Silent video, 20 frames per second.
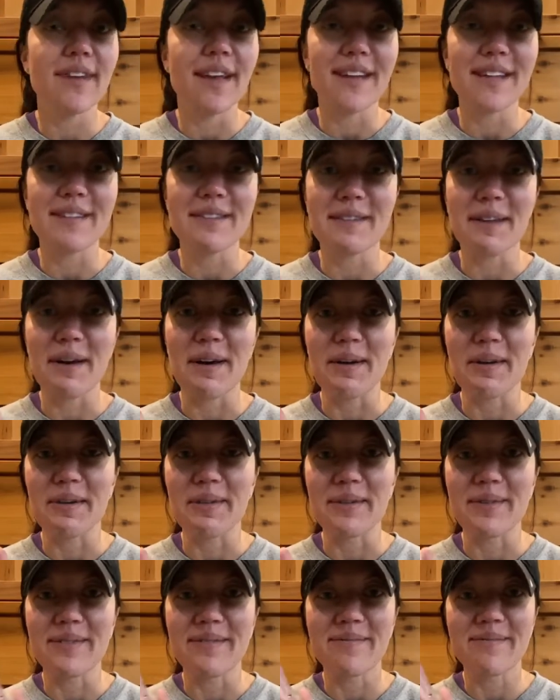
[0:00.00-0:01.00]
And
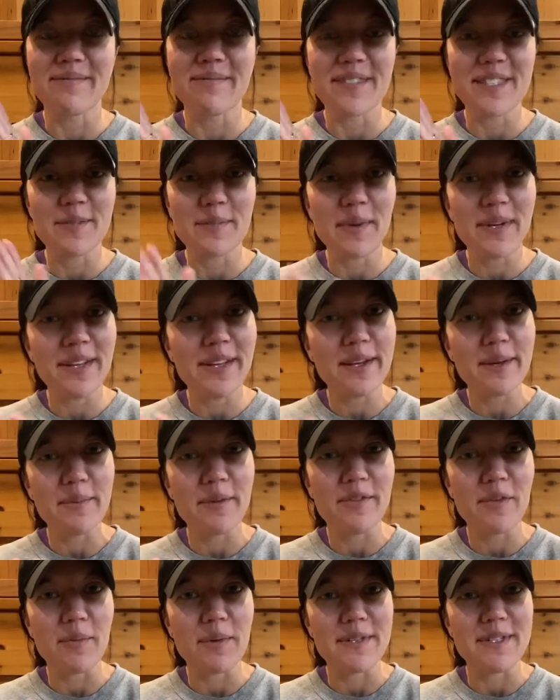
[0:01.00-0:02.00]
so it's been a little bit
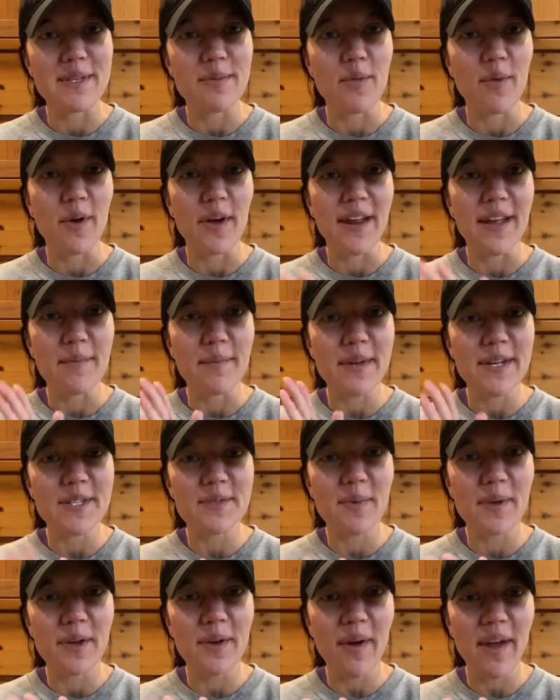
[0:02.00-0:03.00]
of a busy morning, but it's
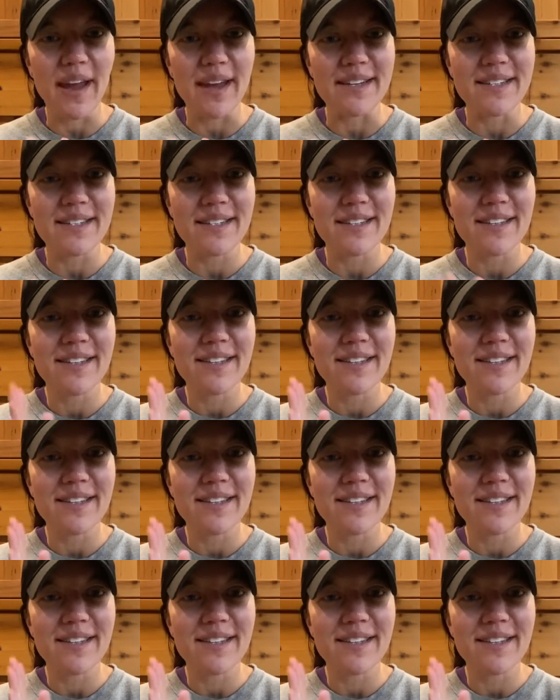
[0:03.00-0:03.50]
been great.